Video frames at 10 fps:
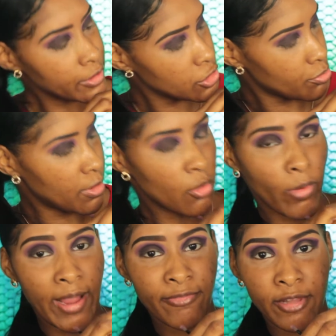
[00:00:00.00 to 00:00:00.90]
I'm going to put
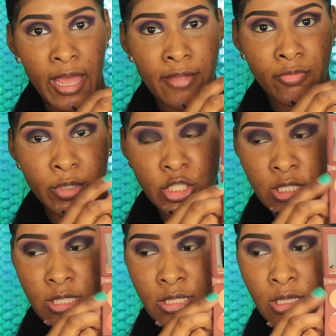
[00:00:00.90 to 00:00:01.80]
Wife Life, which
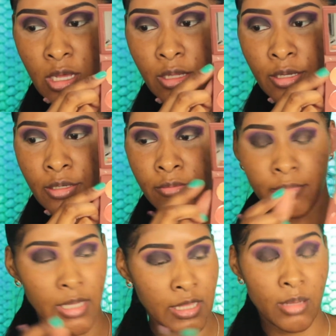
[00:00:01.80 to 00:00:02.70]
is this color,
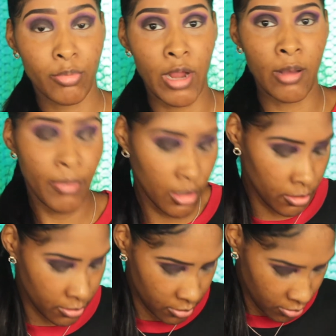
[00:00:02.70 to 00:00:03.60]
in the brow
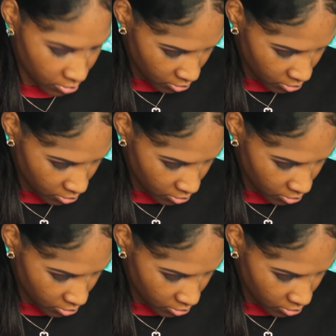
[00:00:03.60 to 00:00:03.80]
bone